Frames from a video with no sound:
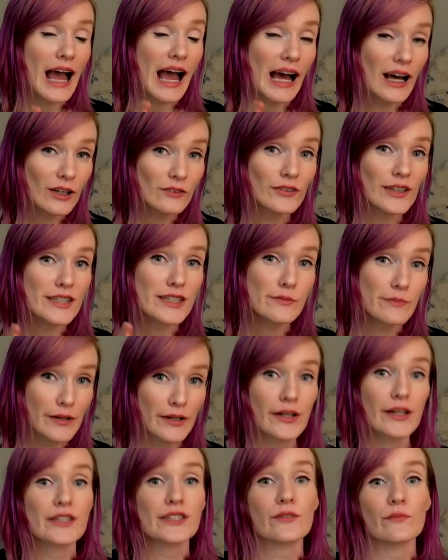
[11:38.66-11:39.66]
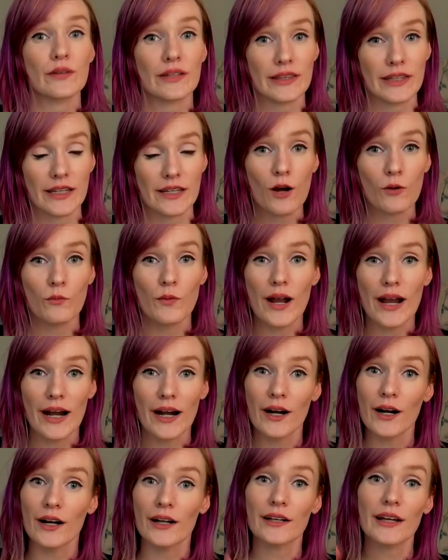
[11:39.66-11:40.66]
have experience with this
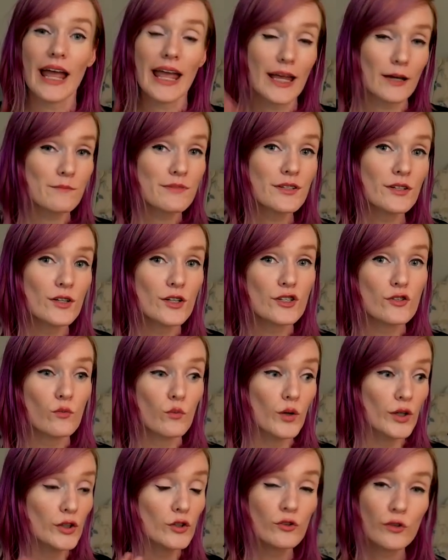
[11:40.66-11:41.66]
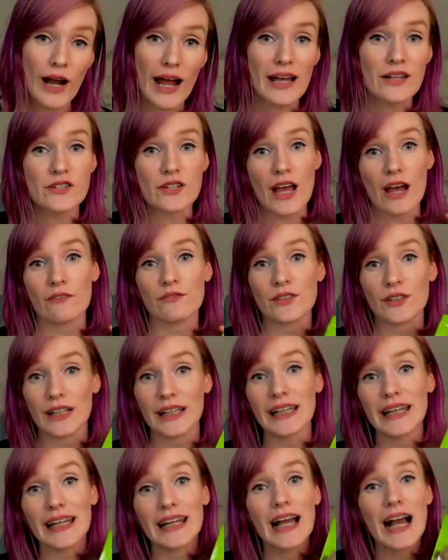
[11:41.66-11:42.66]
where hamsters would crash after
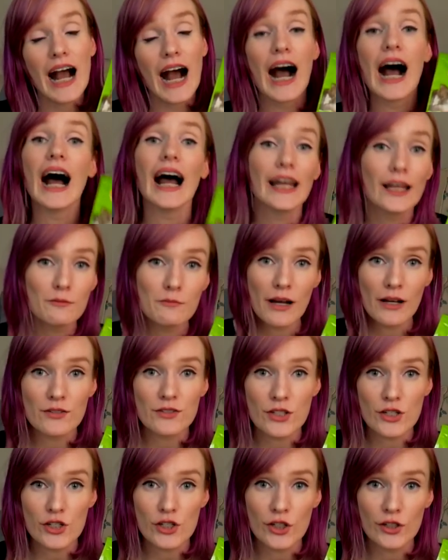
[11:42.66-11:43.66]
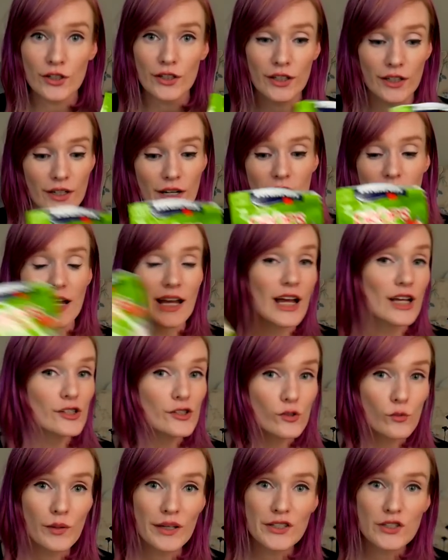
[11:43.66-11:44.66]
eating high amounts of sugar.
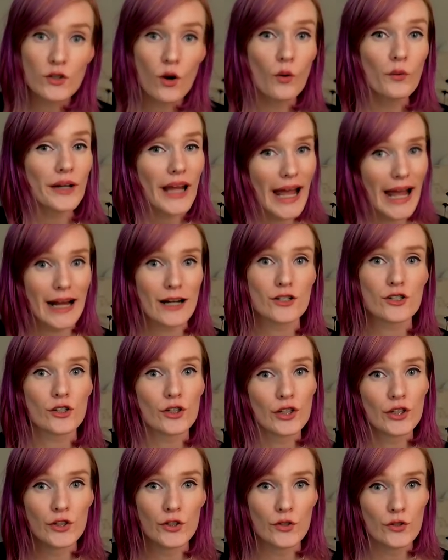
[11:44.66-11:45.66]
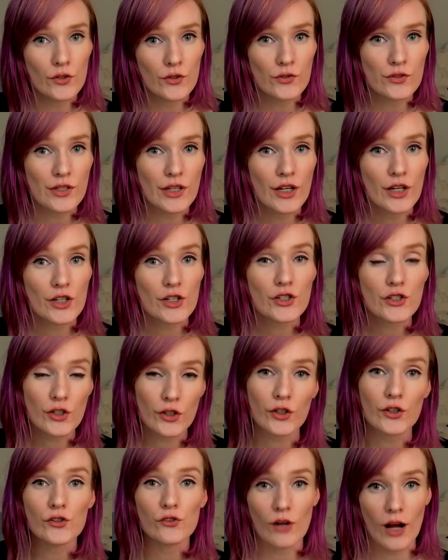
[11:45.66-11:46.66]
So we don't actually use
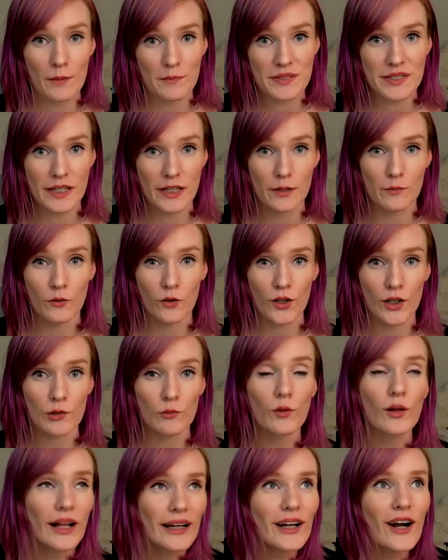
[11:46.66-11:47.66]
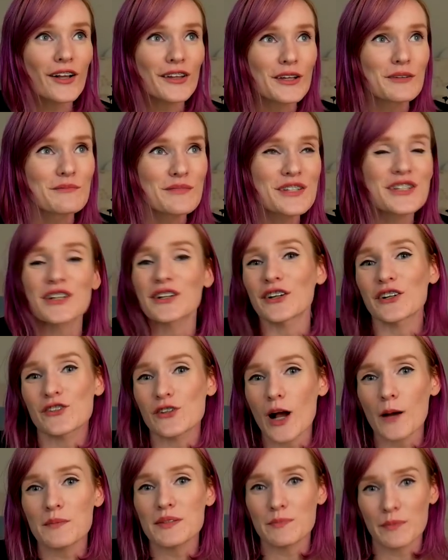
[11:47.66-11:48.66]
sugar drops anymore. Well, I call them sugar
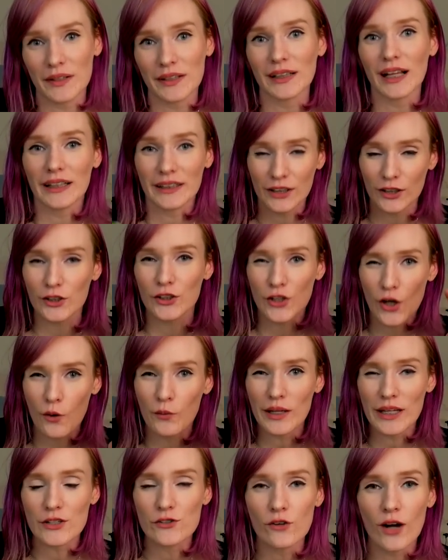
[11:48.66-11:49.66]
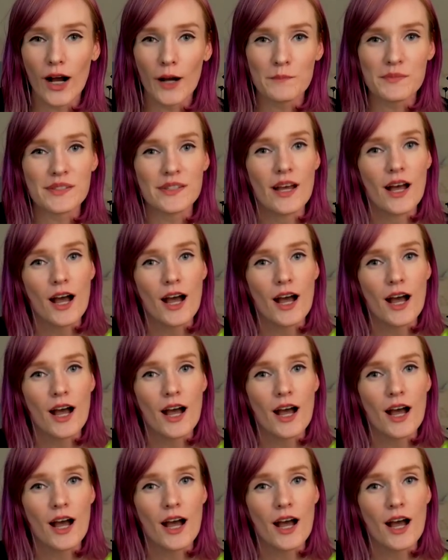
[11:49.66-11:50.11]
drops, but like they're yogi drops,